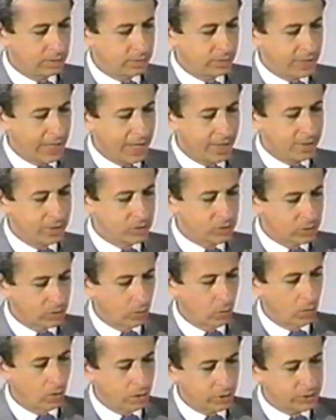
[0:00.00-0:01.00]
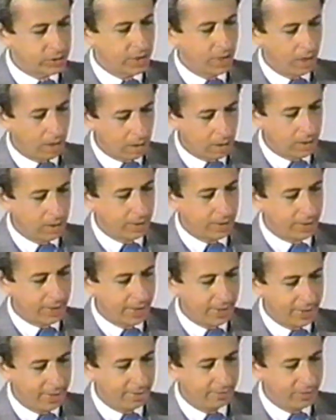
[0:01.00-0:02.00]
that is the worst haircut
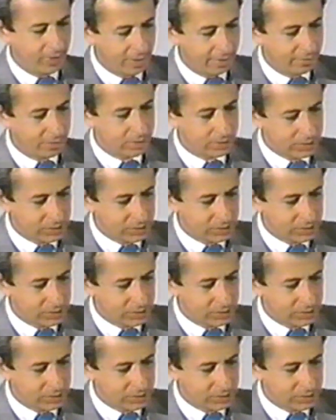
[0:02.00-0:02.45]
I have ever